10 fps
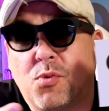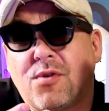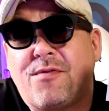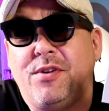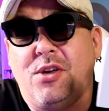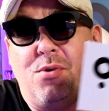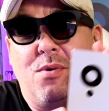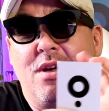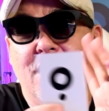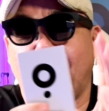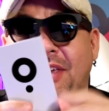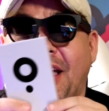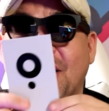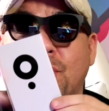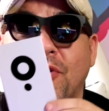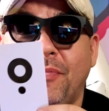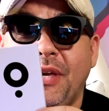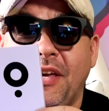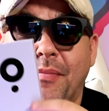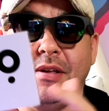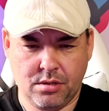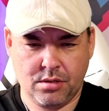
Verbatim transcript: review the XREAL Beam.